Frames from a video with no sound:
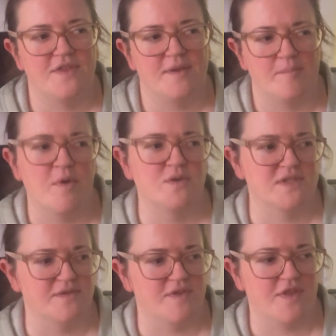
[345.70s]

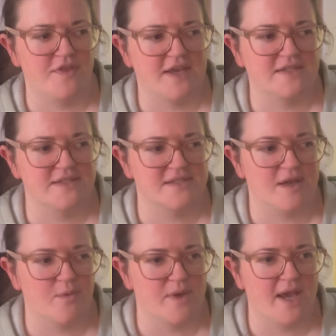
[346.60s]
most of the things
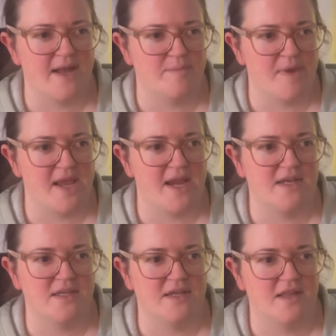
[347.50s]
that we had
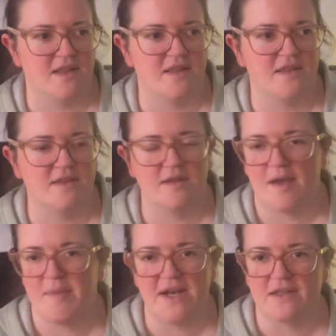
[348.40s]
made
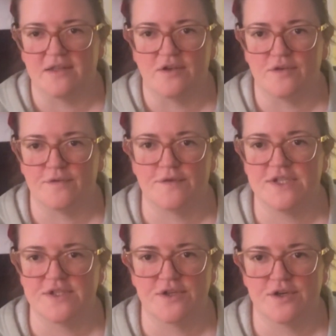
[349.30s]
I made a little
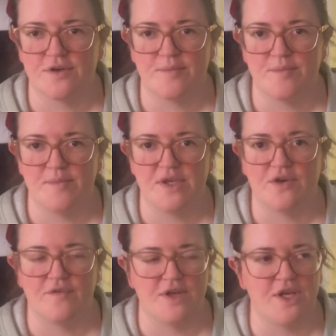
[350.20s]
freezer
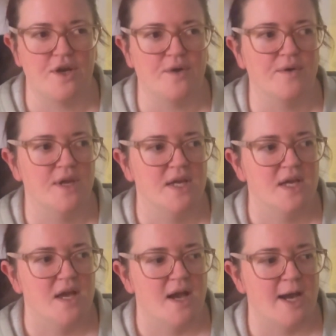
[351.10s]
meal video.
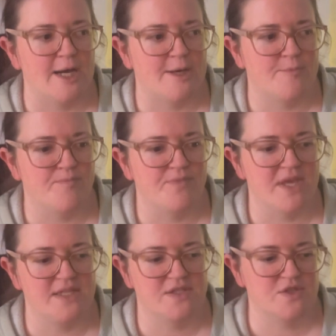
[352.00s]

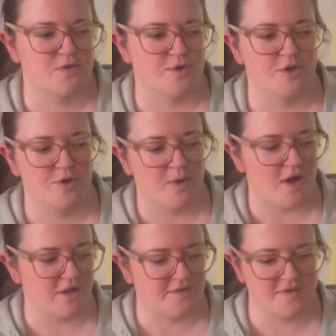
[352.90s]
He's through
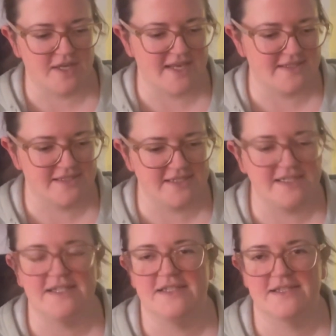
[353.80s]
all of the
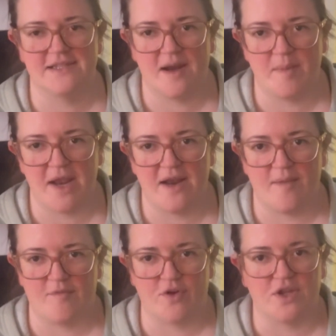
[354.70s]
quesadillas that I made
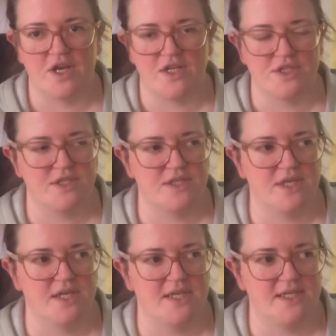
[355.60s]
him for lunch.
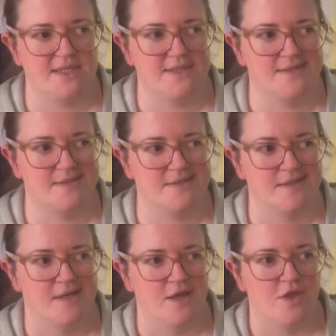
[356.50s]
He's
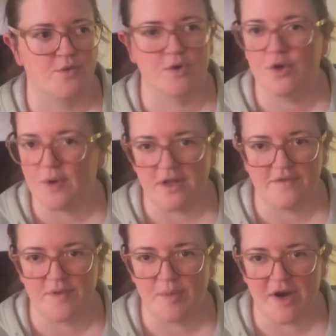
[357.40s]
through all
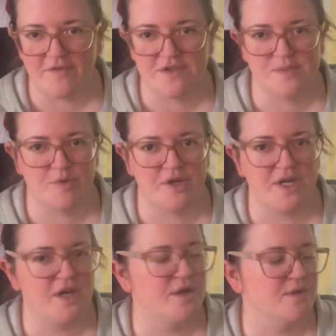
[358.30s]
of the breakfast
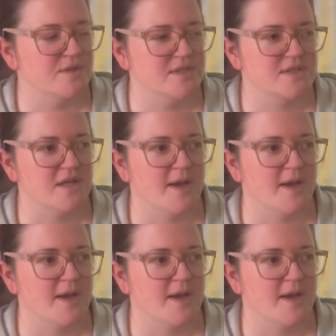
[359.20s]
burritos.